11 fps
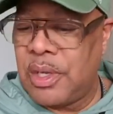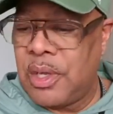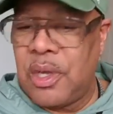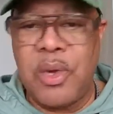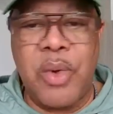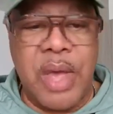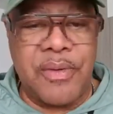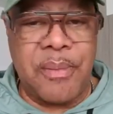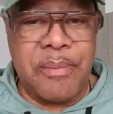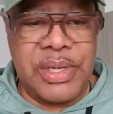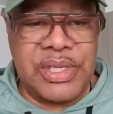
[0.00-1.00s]
who have a
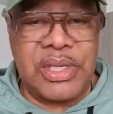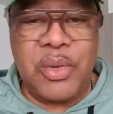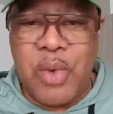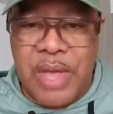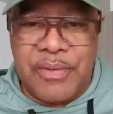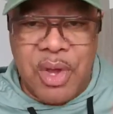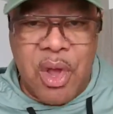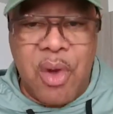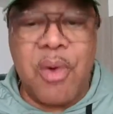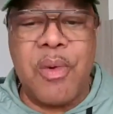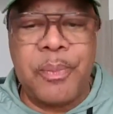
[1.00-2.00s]
mission, who have a goal.